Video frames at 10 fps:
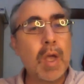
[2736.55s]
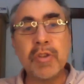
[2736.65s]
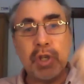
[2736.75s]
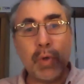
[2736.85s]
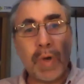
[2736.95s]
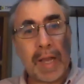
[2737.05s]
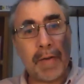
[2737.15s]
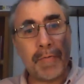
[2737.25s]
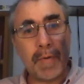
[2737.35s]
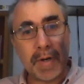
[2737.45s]
So you would
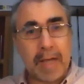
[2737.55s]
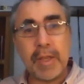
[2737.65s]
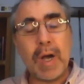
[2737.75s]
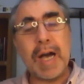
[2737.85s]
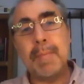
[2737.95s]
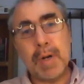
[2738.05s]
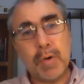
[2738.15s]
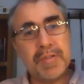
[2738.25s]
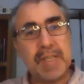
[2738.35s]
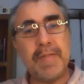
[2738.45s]
have Radio
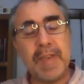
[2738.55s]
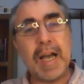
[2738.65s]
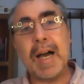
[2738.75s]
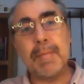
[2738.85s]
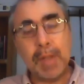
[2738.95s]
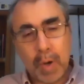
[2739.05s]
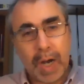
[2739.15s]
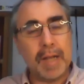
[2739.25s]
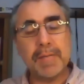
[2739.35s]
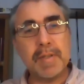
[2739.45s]
AMLO and TV AMLO
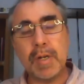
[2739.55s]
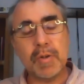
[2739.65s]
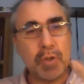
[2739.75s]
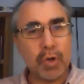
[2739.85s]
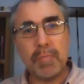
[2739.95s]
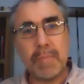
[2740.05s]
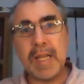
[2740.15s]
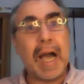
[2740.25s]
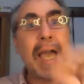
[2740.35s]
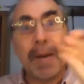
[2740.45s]
on, social
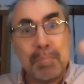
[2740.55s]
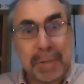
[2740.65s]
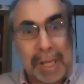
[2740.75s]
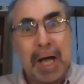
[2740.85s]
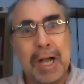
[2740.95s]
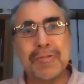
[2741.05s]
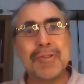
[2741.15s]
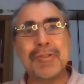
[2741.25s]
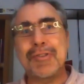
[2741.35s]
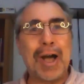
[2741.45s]
media. I had a blog at
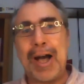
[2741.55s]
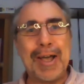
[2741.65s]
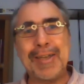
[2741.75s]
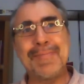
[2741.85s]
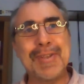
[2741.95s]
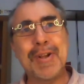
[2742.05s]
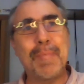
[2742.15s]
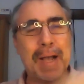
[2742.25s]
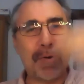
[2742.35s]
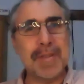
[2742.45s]
the time,
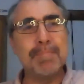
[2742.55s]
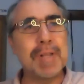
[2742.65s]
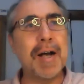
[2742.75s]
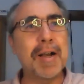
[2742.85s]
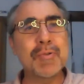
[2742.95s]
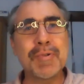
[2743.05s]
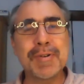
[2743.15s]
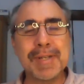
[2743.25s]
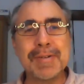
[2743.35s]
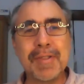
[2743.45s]
back when blogs
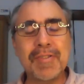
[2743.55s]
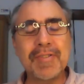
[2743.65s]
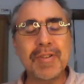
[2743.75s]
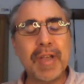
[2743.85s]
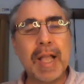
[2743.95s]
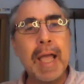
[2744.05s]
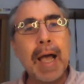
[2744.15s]
were, that's still a thing.